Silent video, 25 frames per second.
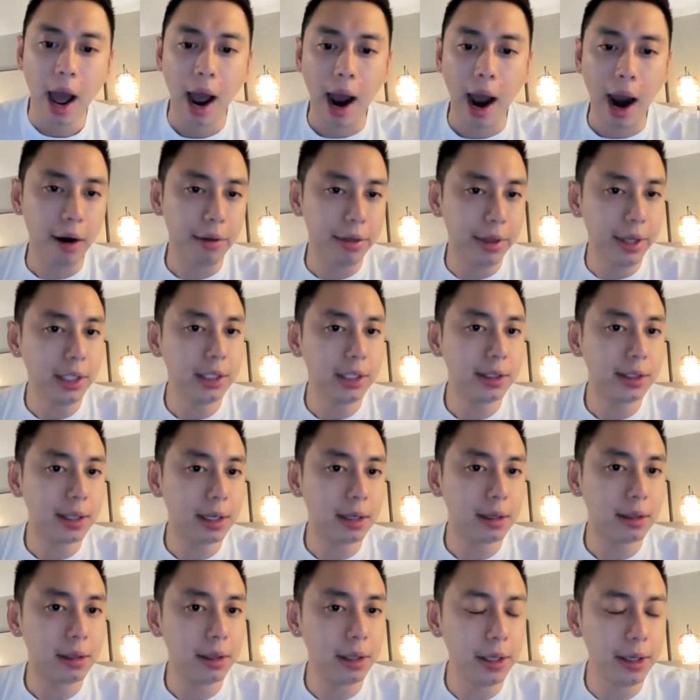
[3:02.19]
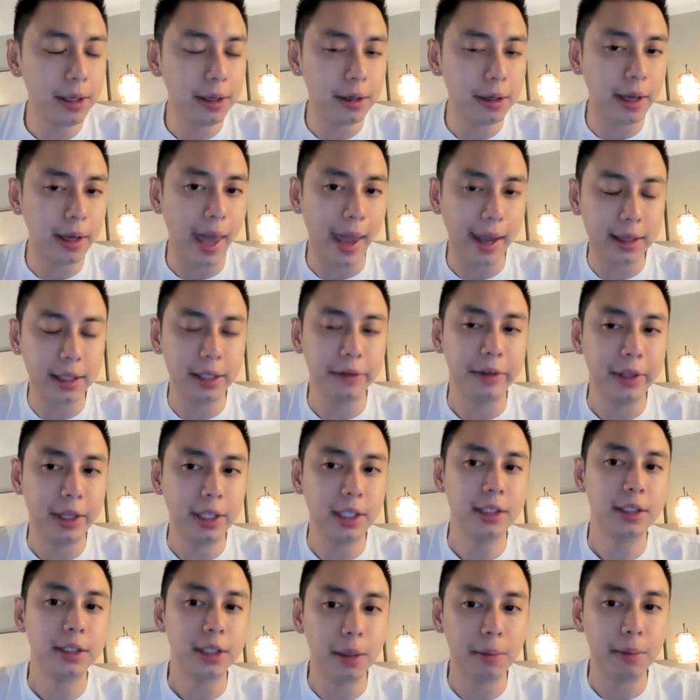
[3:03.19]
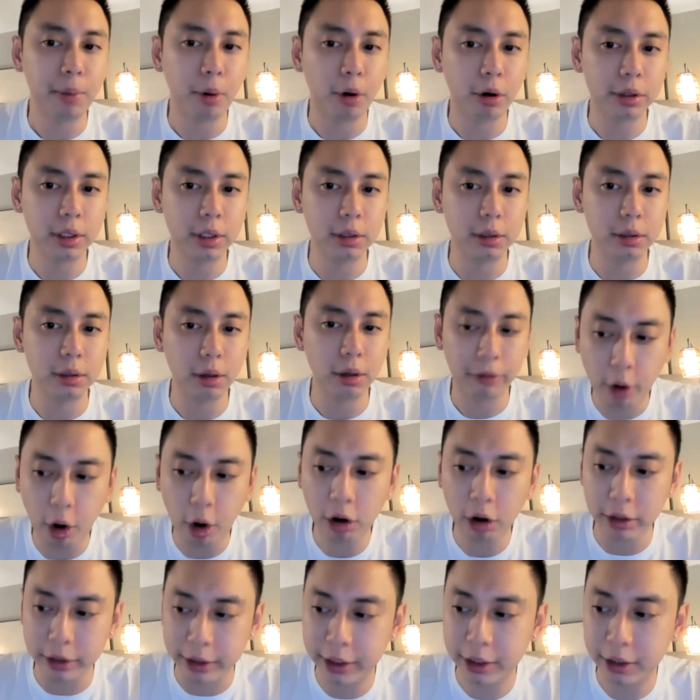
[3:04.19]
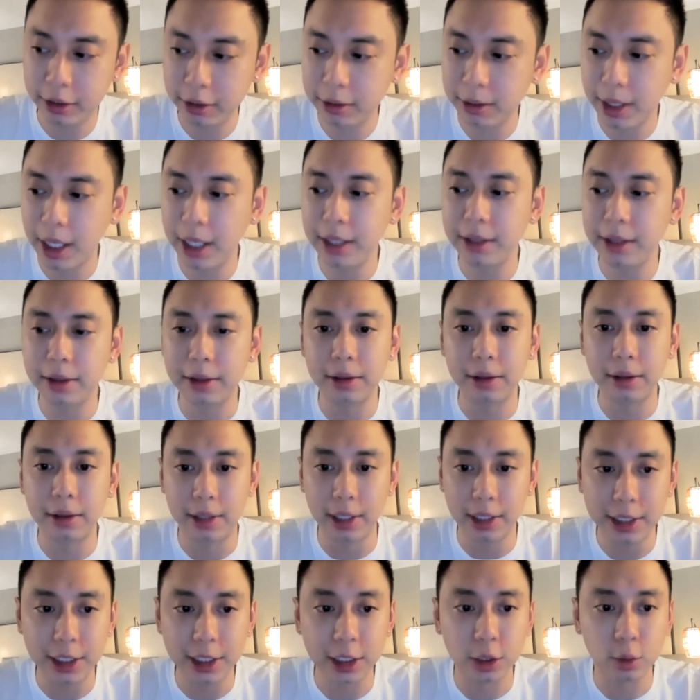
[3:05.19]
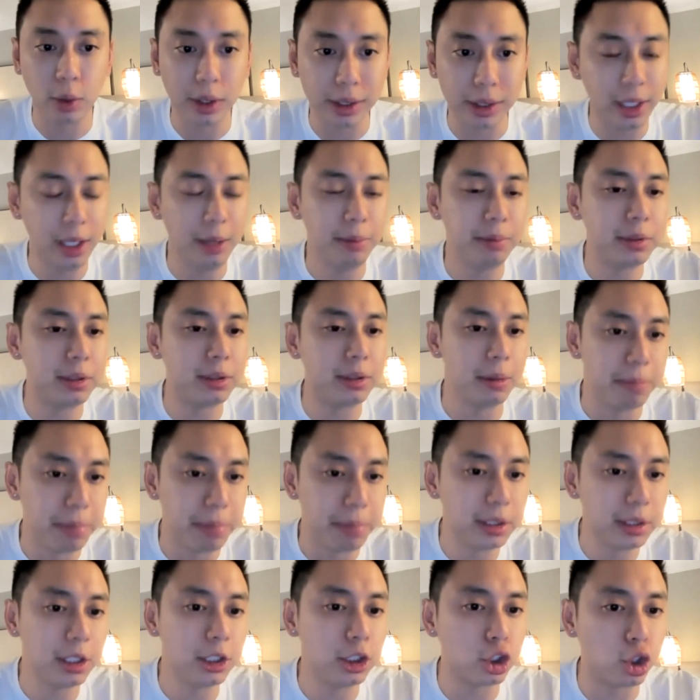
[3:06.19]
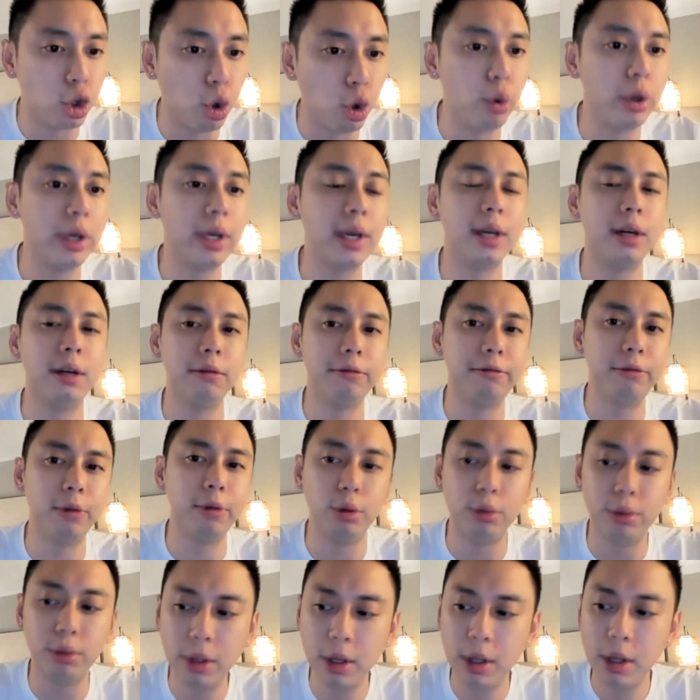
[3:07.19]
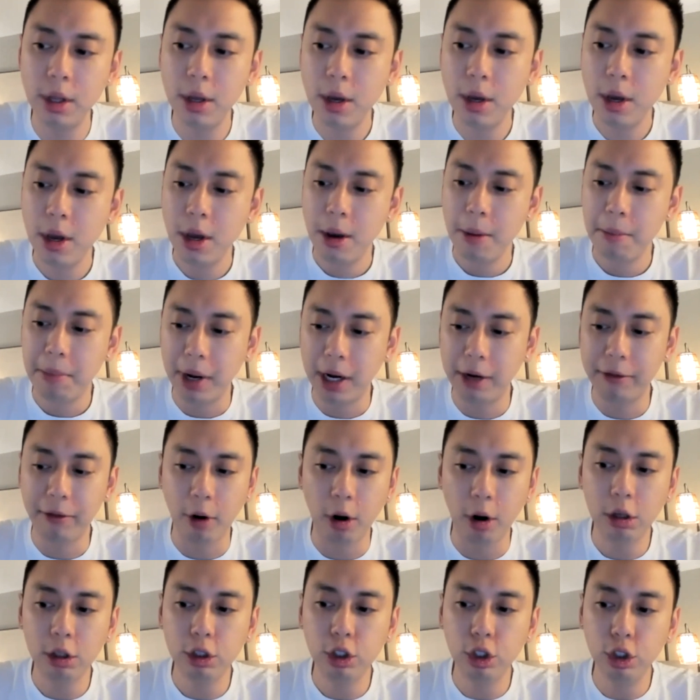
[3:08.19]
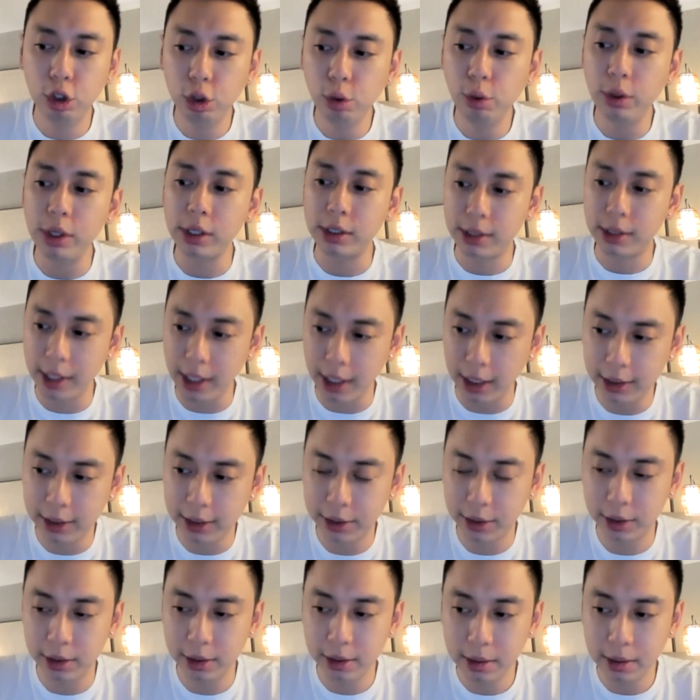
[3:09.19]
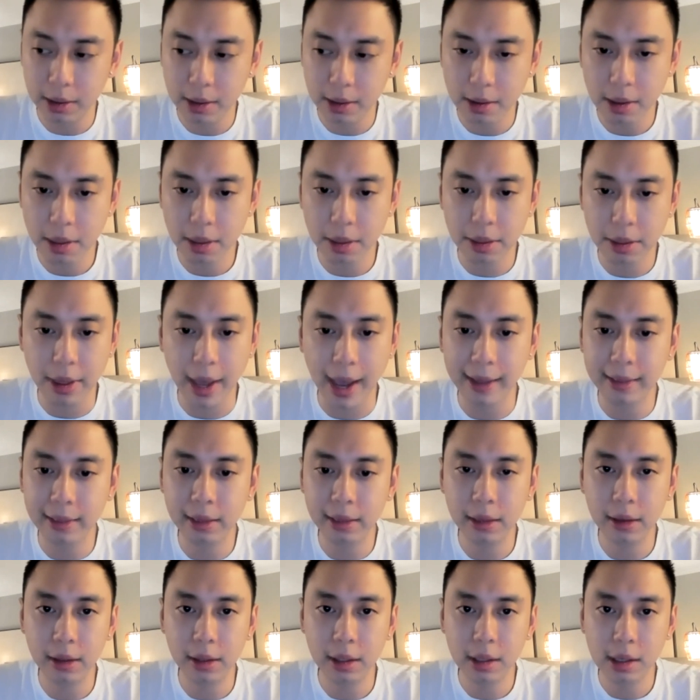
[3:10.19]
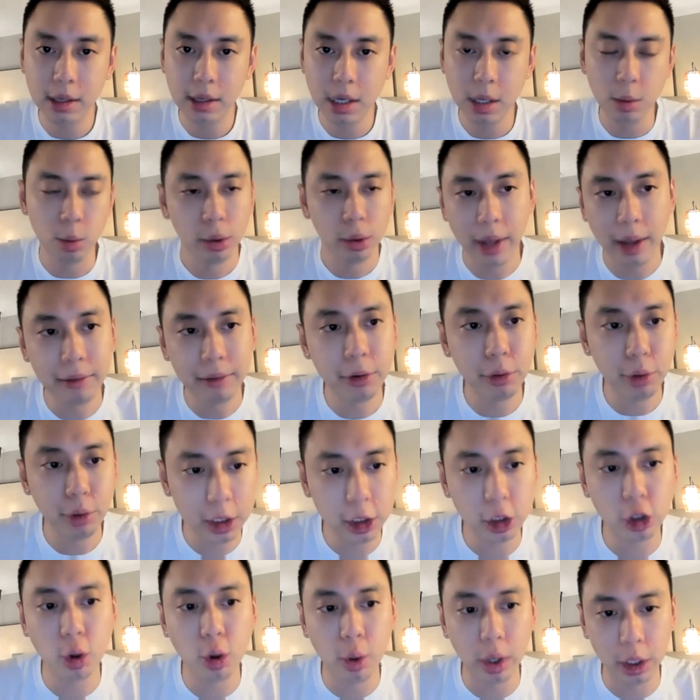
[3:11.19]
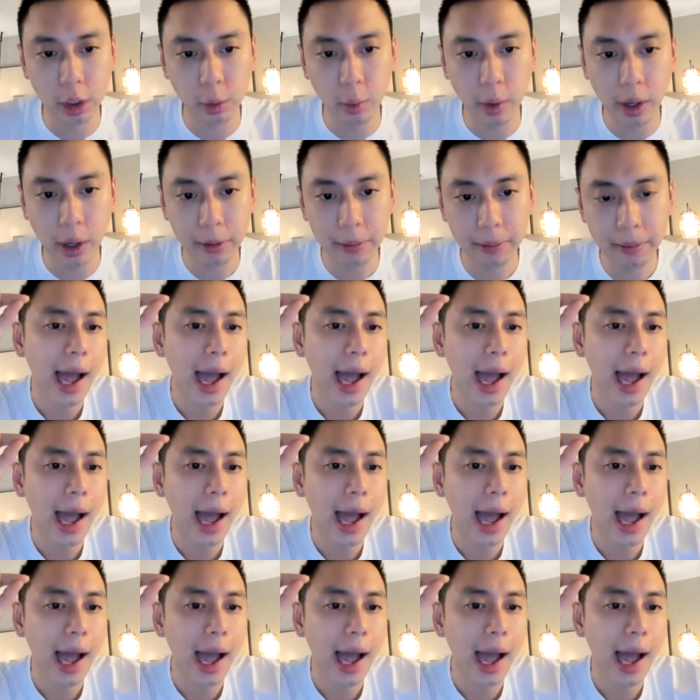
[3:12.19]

Are these activities important? Of course, right? This is what keeps the business going and afloat. But if all you do is this, then it will never really go anywhere.